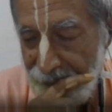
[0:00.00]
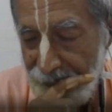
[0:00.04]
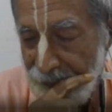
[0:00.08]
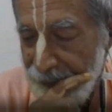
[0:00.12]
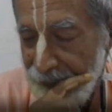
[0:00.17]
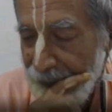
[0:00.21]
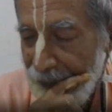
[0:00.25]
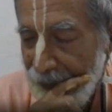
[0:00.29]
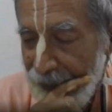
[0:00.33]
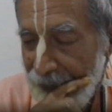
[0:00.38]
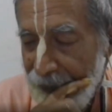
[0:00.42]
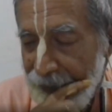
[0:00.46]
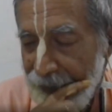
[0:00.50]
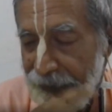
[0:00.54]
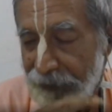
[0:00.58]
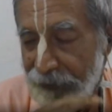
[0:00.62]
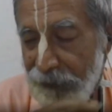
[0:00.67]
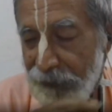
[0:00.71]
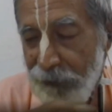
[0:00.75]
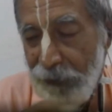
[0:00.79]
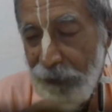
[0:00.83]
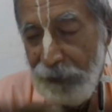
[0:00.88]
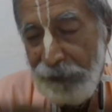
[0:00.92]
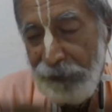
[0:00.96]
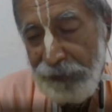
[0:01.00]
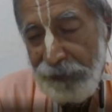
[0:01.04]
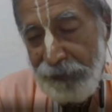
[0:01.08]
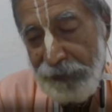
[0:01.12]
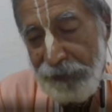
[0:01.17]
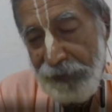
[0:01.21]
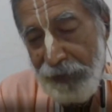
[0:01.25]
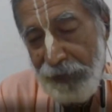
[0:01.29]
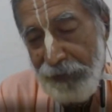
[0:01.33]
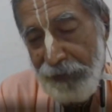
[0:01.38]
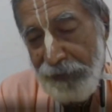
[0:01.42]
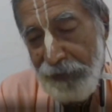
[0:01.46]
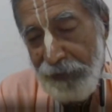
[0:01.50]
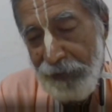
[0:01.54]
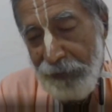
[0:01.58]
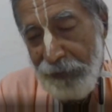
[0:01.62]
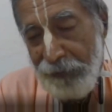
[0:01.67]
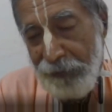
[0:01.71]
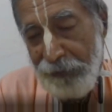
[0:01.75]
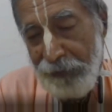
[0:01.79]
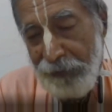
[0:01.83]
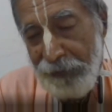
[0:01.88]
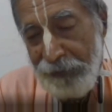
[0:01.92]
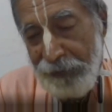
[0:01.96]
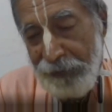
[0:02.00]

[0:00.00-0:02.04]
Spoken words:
Then he took shelter of,